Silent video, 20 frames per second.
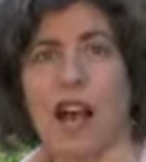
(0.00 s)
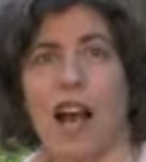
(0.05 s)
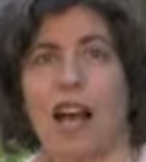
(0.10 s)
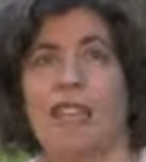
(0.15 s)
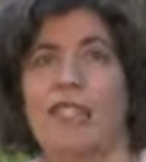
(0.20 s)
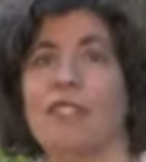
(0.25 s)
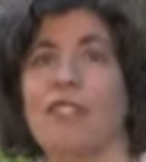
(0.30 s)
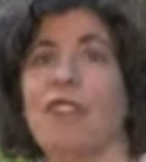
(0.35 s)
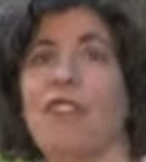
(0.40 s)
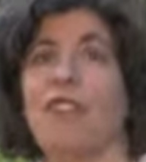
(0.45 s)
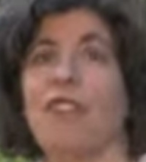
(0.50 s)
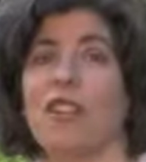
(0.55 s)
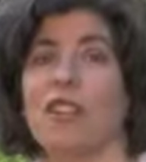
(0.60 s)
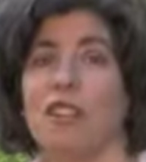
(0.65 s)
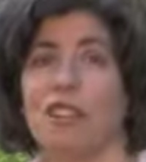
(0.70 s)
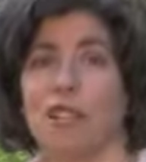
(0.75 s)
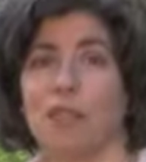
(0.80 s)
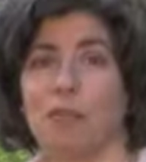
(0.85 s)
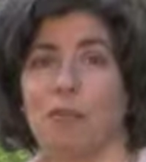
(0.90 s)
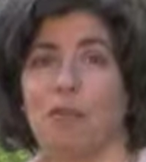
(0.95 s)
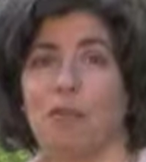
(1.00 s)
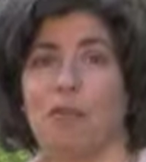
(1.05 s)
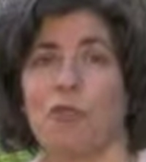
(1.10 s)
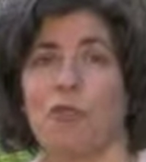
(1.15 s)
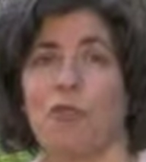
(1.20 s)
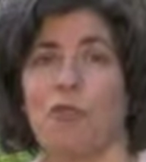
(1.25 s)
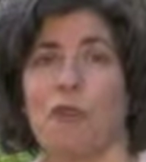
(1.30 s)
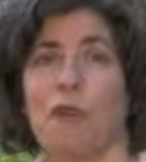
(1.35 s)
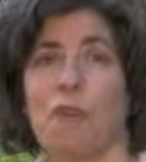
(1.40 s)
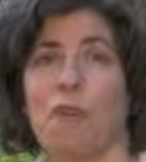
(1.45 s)
I definitely
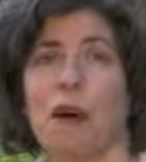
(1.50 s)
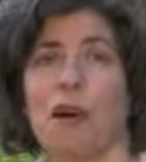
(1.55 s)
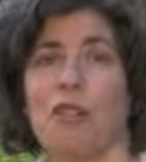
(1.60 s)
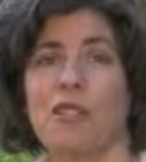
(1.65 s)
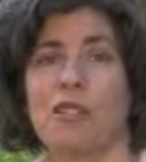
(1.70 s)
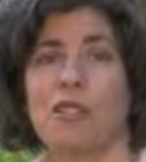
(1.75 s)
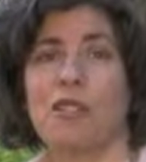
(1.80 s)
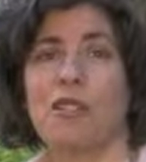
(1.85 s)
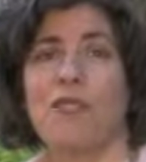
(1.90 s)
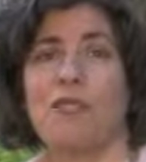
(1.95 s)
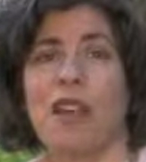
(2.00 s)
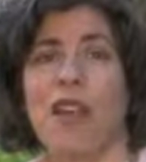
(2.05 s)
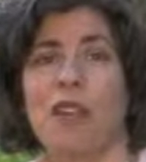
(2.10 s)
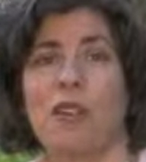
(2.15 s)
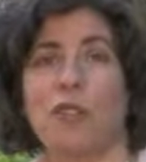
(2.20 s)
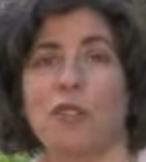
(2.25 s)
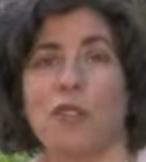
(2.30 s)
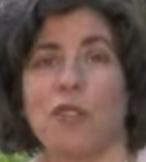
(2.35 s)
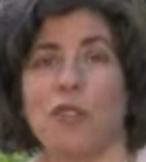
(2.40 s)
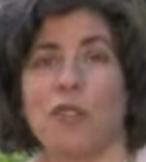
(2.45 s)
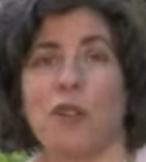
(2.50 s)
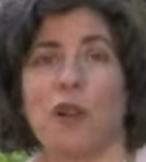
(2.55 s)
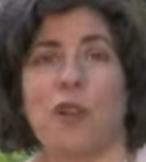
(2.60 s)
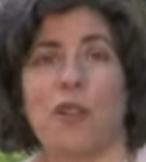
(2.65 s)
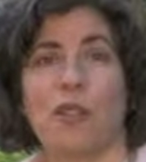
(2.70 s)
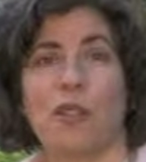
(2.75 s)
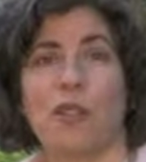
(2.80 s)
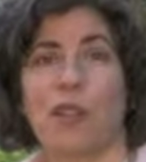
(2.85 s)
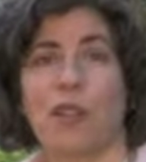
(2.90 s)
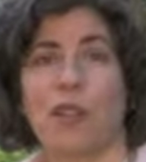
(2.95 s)
prefer a positive outlook
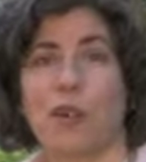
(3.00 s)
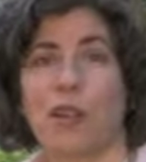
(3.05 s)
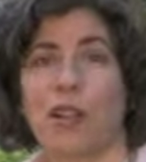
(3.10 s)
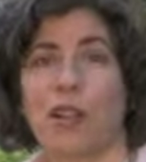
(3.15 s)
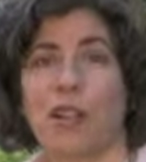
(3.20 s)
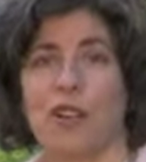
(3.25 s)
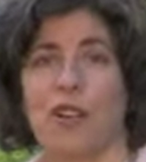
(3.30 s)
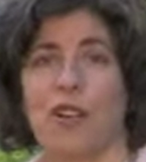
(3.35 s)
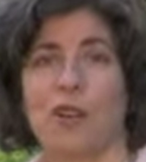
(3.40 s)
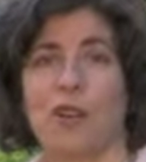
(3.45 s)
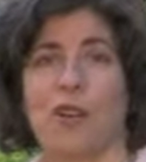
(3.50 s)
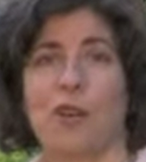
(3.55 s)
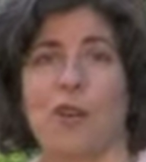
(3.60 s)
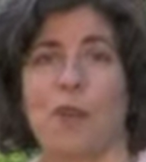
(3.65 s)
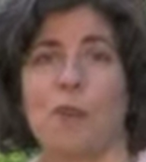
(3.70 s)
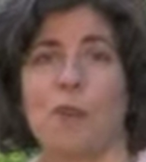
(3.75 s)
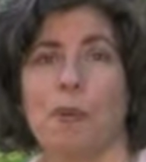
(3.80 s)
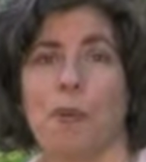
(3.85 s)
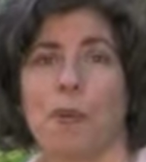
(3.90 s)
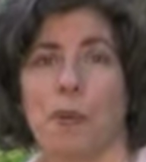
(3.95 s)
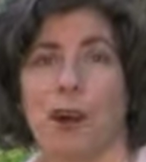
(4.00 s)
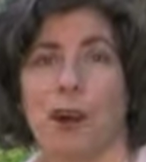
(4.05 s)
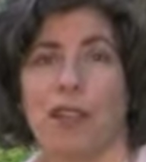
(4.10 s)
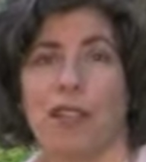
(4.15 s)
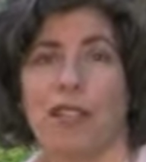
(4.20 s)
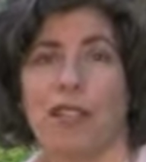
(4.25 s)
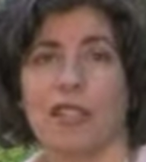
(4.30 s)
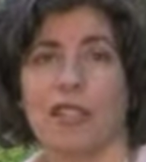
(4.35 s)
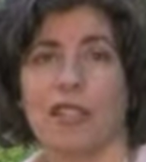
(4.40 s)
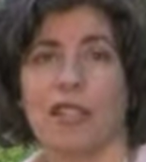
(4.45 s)
rather than what I call the grumpy
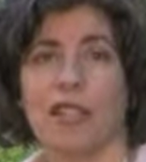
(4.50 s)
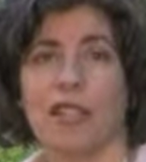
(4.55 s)
walk.